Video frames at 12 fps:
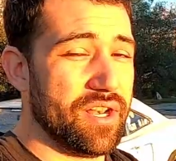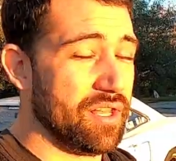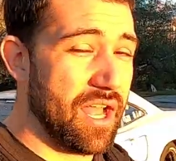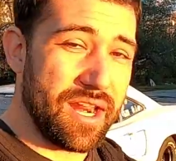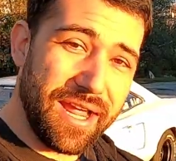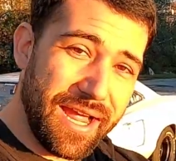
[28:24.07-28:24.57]
A
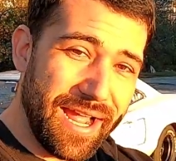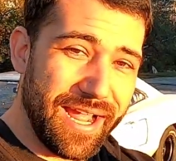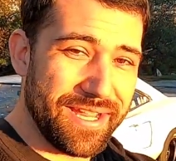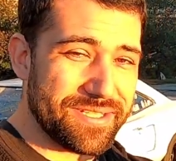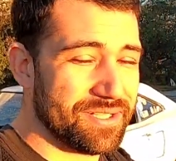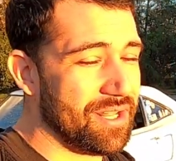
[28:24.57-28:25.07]
lot of
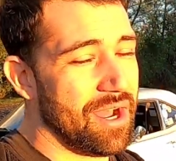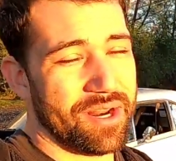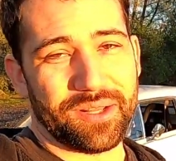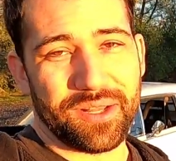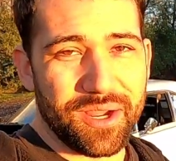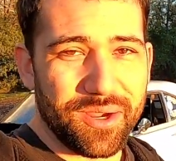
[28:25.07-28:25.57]
highs, a lot
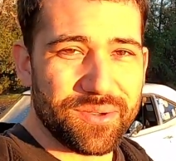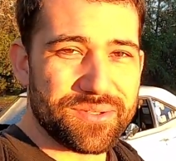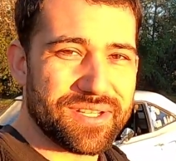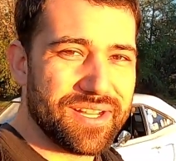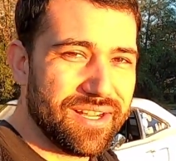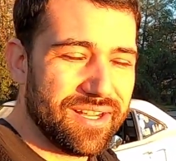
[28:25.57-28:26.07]
of
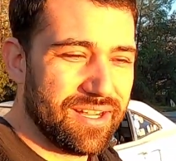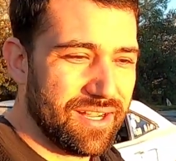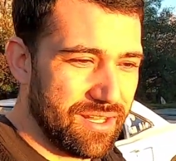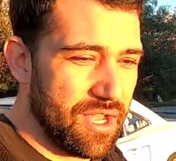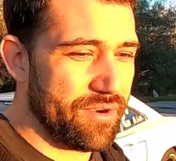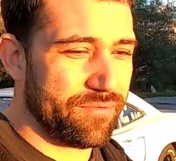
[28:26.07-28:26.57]
lows, a
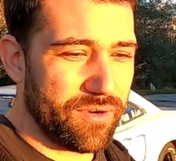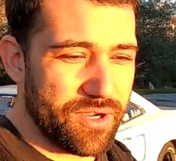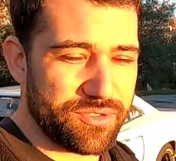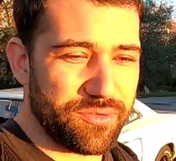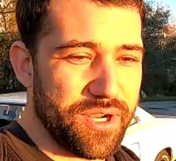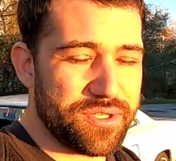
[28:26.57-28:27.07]
lot of
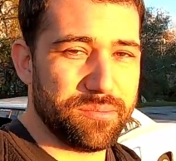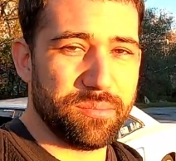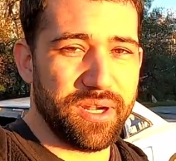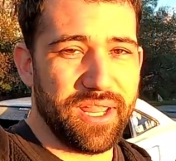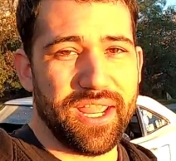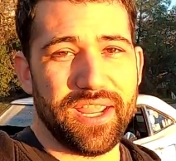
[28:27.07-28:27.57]
frustration,
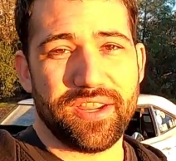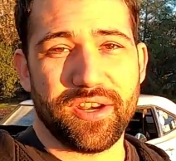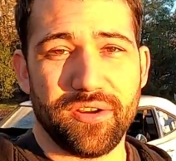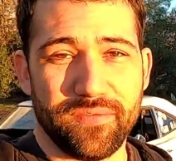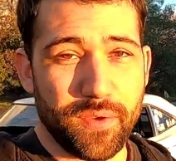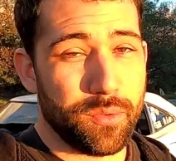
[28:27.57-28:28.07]
but hey, you
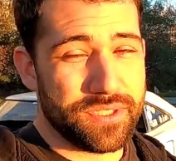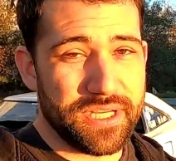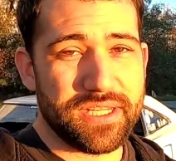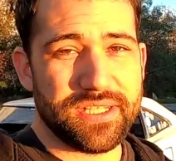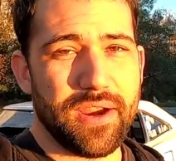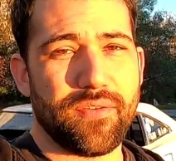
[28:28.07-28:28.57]
know, if it was
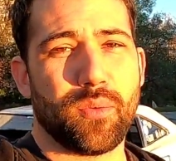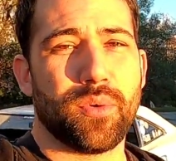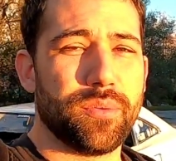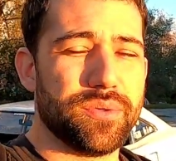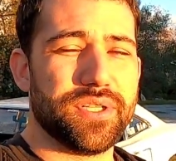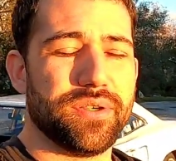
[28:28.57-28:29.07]
easy,
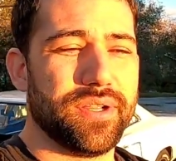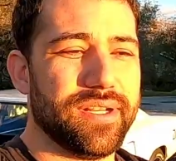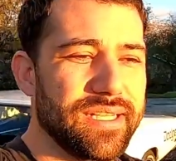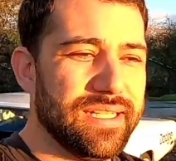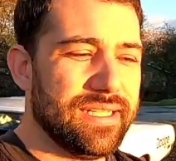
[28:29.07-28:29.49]
everyone would do it.